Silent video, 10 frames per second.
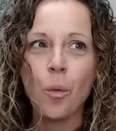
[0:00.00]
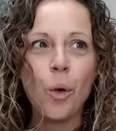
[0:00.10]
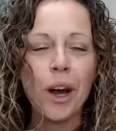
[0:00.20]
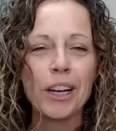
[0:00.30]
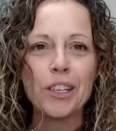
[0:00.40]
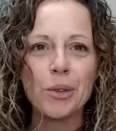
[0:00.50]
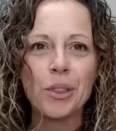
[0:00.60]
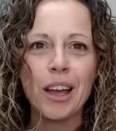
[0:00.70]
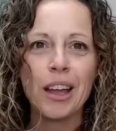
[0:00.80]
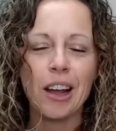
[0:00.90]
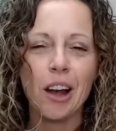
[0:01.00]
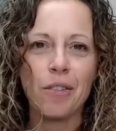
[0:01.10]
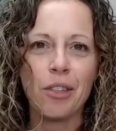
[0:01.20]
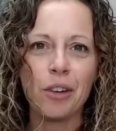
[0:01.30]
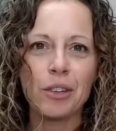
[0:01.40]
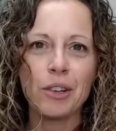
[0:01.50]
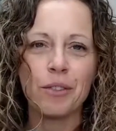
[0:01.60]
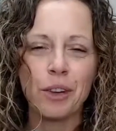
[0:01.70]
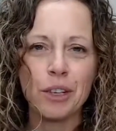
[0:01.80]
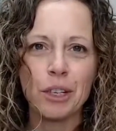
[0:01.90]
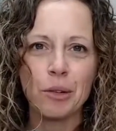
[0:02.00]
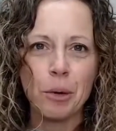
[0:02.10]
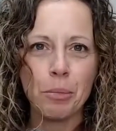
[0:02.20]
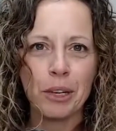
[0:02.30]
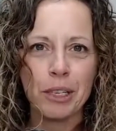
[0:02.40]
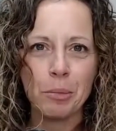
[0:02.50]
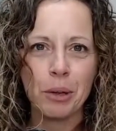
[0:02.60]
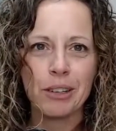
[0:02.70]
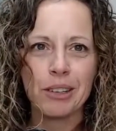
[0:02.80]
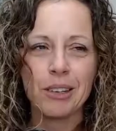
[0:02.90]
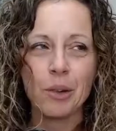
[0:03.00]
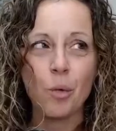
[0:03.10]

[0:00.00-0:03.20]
What did you think of those first three principles?